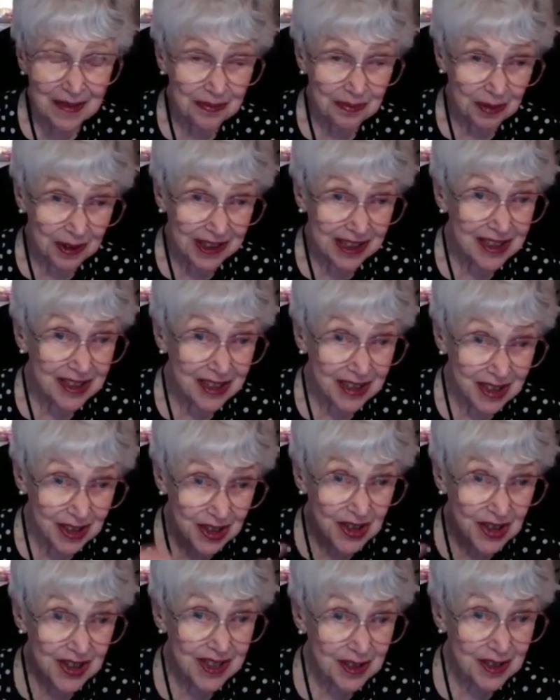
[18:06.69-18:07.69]

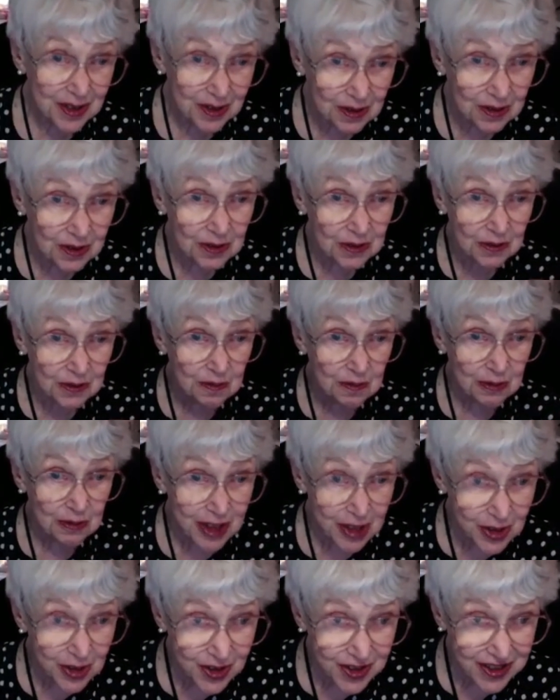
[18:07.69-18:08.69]
politicians, who
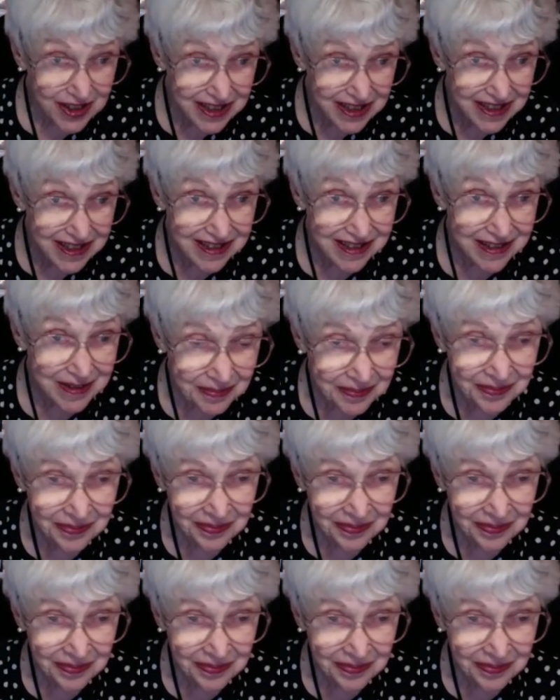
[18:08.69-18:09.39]
preach this,